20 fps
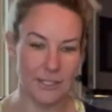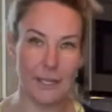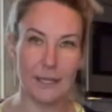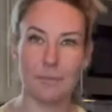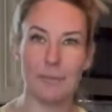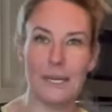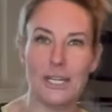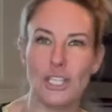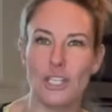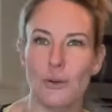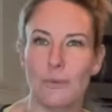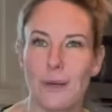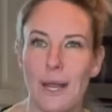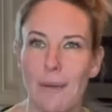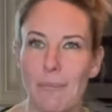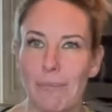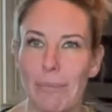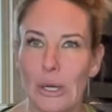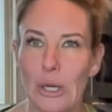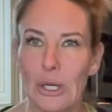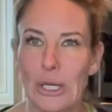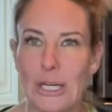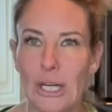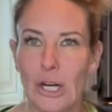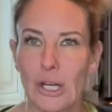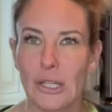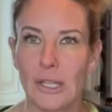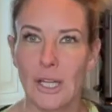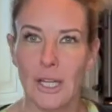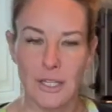to make sure we're not burning
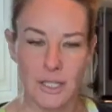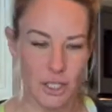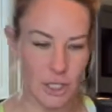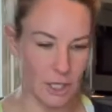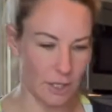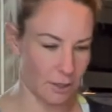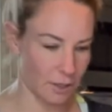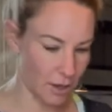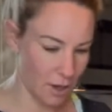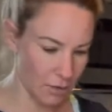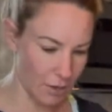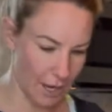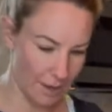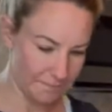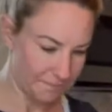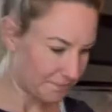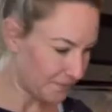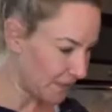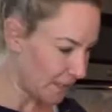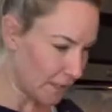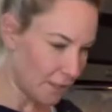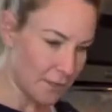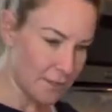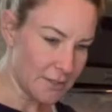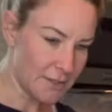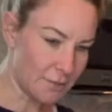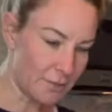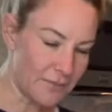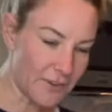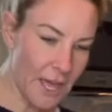our lunch here. Okay,
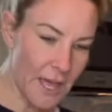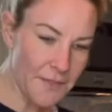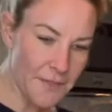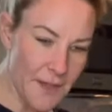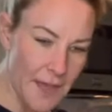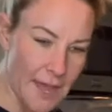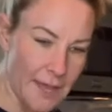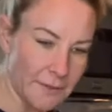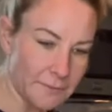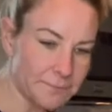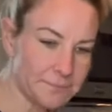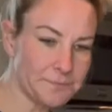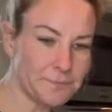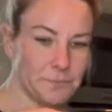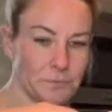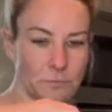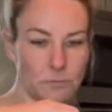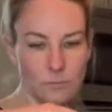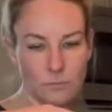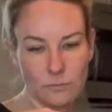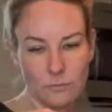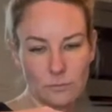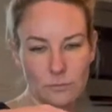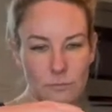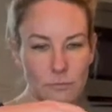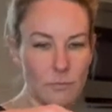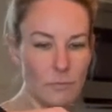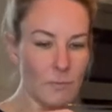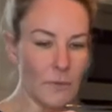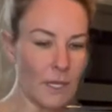so we've got that.
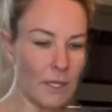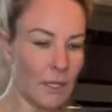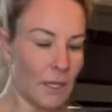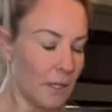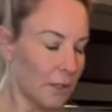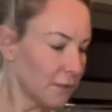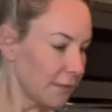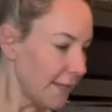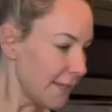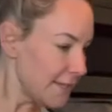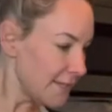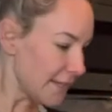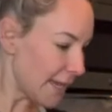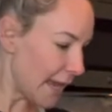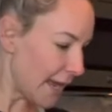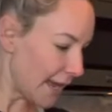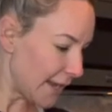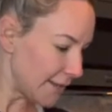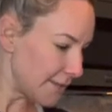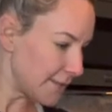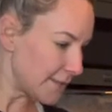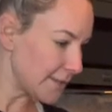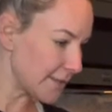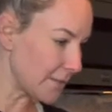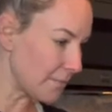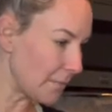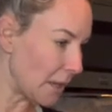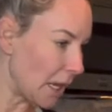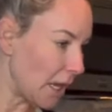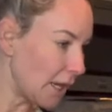Let's add
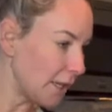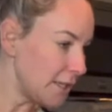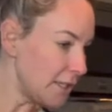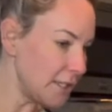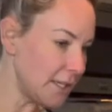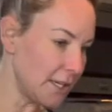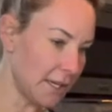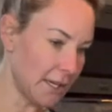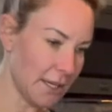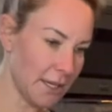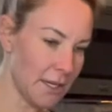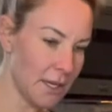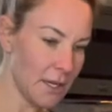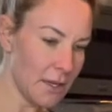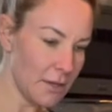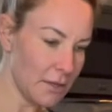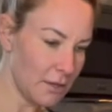some onion.